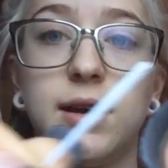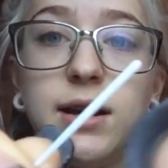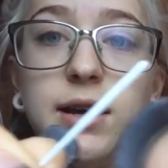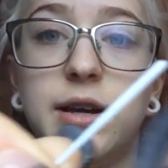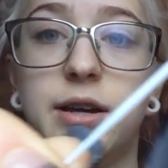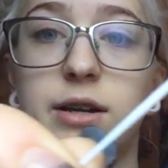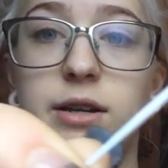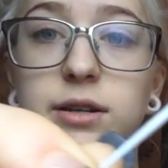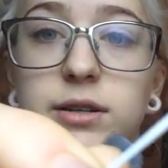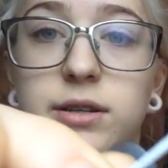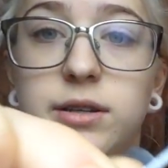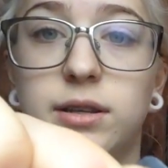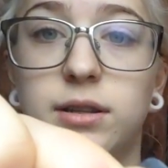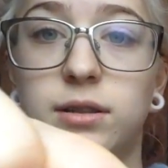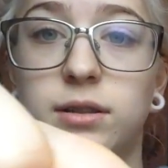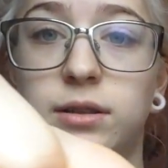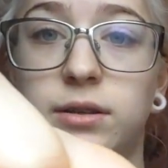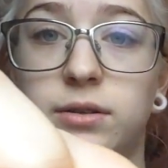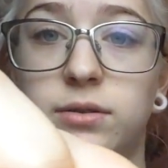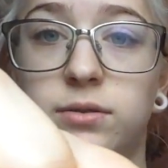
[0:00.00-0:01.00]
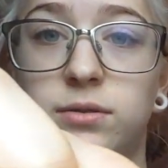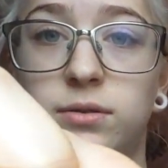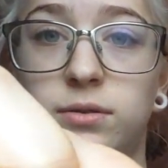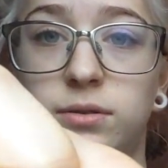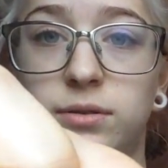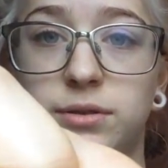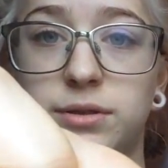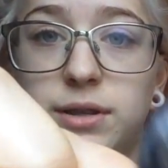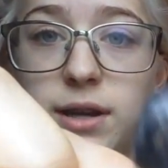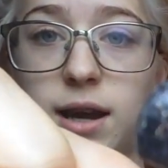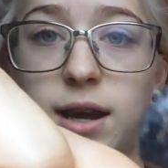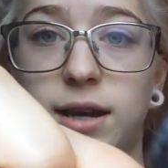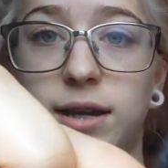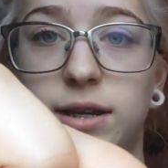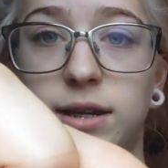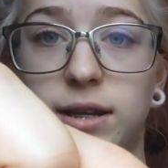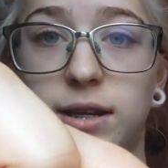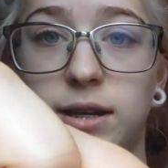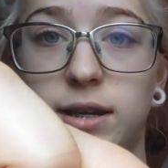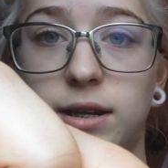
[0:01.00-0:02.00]
and little
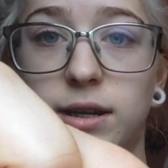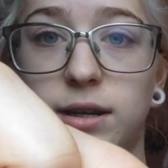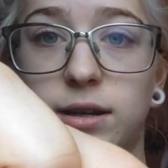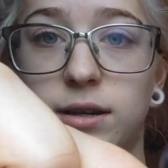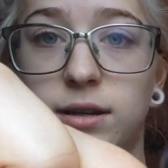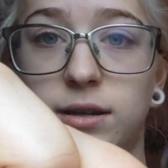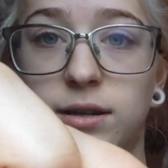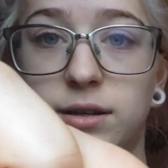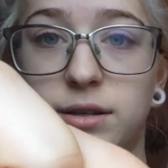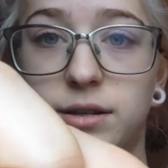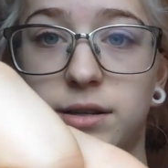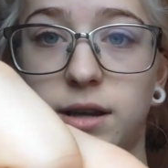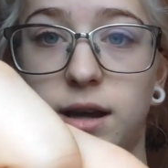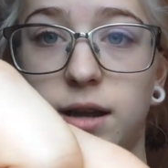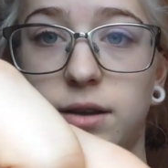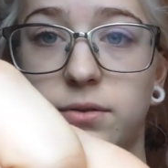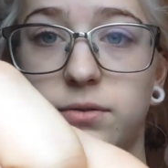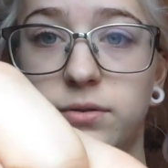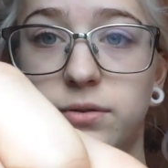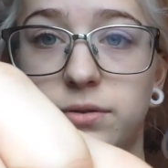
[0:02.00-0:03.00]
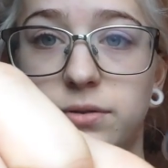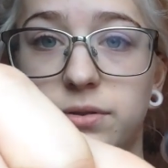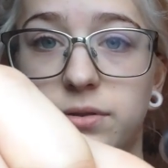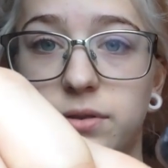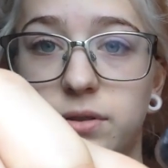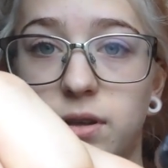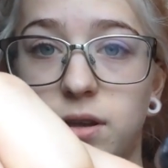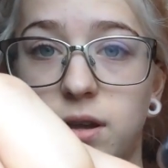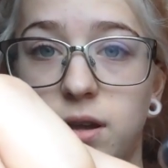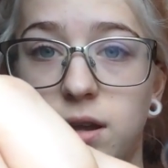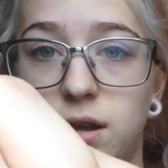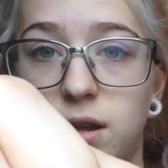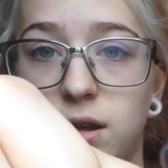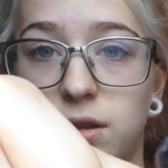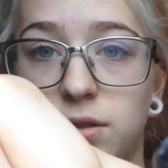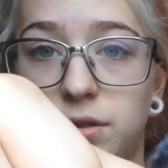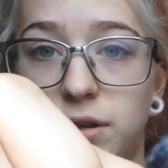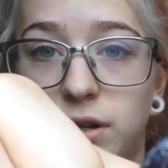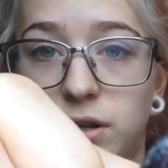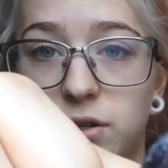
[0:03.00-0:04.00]
tiny tunnels.
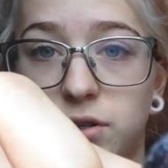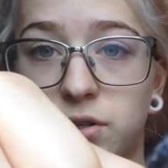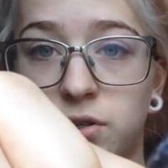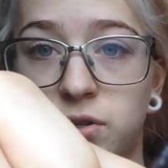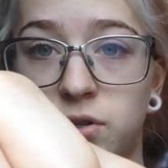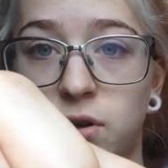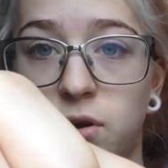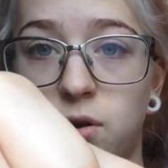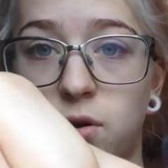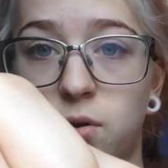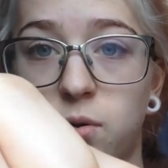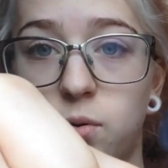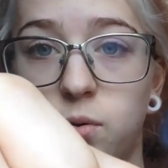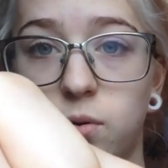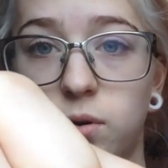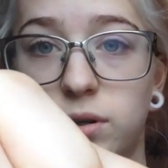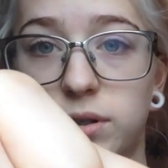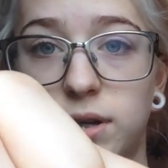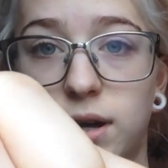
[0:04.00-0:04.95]
They're so